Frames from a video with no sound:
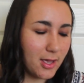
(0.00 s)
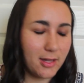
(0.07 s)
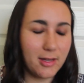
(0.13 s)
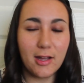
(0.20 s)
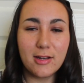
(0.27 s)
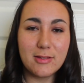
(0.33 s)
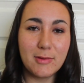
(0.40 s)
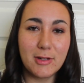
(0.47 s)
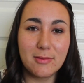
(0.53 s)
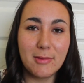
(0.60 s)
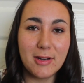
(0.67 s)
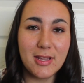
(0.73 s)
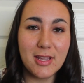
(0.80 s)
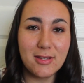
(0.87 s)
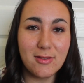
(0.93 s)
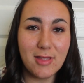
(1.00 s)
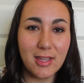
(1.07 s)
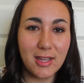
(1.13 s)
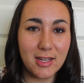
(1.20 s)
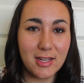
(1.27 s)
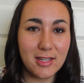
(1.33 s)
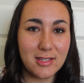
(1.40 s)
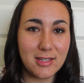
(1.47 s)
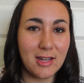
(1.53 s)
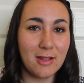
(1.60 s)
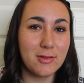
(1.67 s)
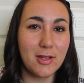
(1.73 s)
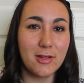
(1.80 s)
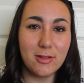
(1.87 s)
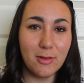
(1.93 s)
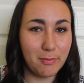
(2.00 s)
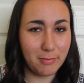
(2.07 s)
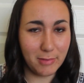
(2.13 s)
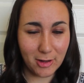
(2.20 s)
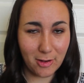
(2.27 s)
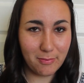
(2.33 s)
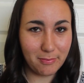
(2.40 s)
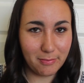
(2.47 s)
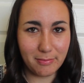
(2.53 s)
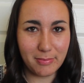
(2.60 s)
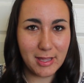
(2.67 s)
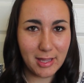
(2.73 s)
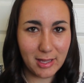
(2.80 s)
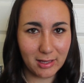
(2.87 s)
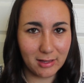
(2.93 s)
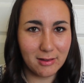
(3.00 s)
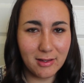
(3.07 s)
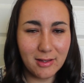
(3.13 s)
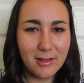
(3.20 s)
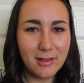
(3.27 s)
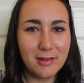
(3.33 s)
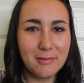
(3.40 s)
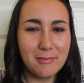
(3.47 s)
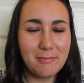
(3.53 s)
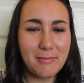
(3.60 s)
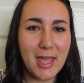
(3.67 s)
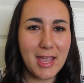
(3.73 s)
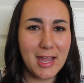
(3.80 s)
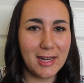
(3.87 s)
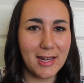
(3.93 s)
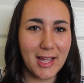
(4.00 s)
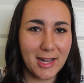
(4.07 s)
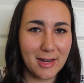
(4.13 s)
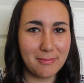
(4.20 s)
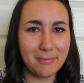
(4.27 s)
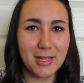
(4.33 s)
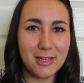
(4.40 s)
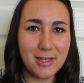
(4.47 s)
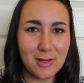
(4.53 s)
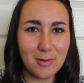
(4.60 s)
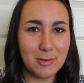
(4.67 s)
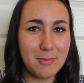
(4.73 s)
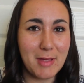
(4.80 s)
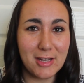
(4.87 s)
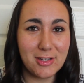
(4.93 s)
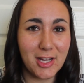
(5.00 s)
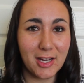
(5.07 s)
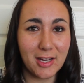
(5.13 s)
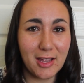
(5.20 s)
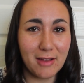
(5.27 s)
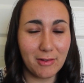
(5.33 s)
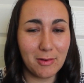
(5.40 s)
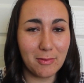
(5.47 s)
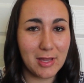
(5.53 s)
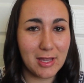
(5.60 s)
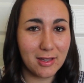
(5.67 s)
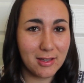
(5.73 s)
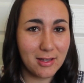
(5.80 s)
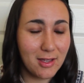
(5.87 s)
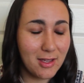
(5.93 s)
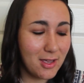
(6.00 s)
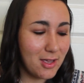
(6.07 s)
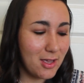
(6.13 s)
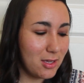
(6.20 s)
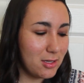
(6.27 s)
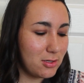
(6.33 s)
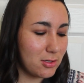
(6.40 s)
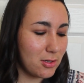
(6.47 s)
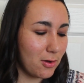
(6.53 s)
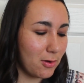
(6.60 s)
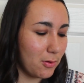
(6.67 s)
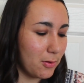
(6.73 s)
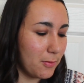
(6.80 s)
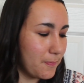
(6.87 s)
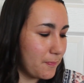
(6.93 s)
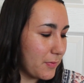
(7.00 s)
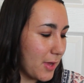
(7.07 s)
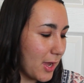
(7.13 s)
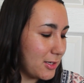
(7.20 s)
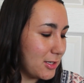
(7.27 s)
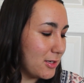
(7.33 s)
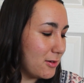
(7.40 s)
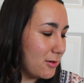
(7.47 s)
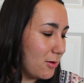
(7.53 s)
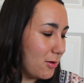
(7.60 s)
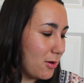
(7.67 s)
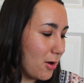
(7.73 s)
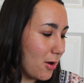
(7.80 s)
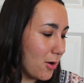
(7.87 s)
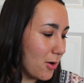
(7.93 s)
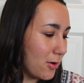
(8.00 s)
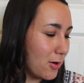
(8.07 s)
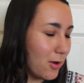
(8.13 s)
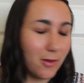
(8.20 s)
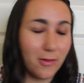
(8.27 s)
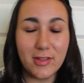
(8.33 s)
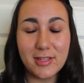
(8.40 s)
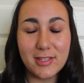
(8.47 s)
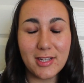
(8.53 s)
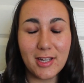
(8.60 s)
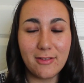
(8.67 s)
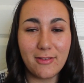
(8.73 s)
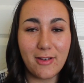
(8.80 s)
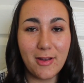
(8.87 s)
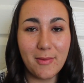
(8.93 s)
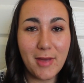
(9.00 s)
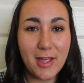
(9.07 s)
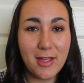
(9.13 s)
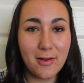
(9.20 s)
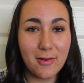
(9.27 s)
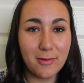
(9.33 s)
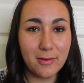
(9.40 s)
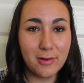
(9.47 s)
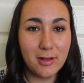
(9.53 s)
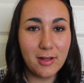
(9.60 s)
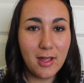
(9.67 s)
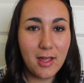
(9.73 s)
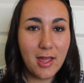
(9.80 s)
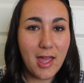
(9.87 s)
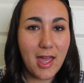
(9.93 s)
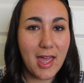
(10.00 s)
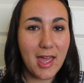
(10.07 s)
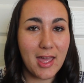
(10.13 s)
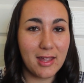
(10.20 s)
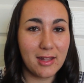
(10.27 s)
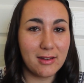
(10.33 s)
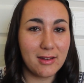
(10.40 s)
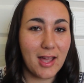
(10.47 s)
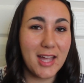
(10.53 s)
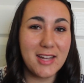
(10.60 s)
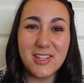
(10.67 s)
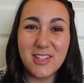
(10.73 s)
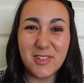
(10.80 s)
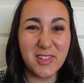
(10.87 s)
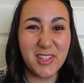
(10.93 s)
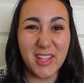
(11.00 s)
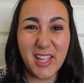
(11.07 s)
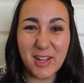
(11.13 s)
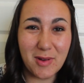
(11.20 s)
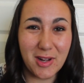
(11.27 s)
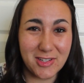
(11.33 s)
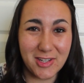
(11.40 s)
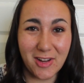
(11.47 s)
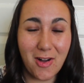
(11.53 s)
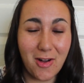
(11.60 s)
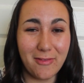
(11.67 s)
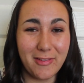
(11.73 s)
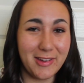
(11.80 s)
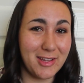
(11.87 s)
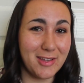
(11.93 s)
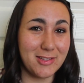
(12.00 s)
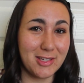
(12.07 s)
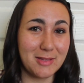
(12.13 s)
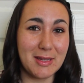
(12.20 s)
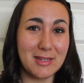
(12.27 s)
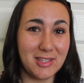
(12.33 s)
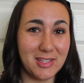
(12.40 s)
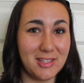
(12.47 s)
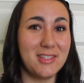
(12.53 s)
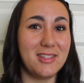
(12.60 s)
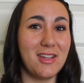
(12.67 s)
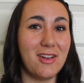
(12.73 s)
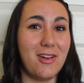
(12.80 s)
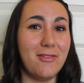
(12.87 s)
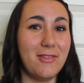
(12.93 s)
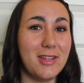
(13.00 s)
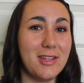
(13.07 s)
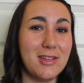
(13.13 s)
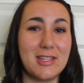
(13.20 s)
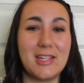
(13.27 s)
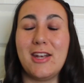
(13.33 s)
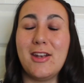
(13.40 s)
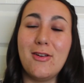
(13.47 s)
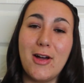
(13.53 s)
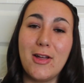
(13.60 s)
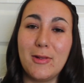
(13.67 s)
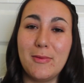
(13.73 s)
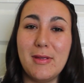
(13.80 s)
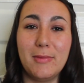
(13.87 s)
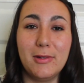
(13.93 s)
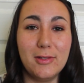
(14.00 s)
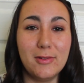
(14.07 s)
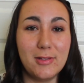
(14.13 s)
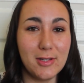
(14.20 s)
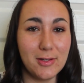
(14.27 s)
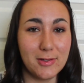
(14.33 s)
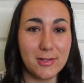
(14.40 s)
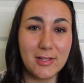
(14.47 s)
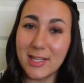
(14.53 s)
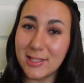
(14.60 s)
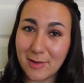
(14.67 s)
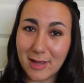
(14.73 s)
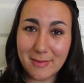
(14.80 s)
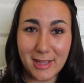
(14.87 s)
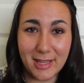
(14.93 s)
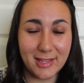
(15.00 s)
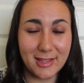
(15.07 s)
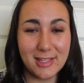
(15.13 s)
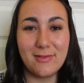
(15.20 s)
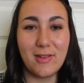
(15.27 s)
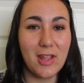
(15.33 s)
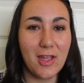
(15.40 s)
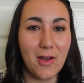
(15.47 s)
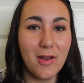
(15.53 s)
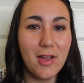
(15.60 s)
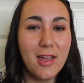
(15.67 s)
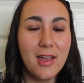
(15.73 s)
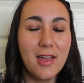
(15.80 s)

not as much money as you think it is, and I was also, being paid. I had a continuous paycheck every week, so I did earn all this stuff on my own, and I just really like watching haul videos, especially Disney haul videos, and I know other people do too, so that's why I'm making this video,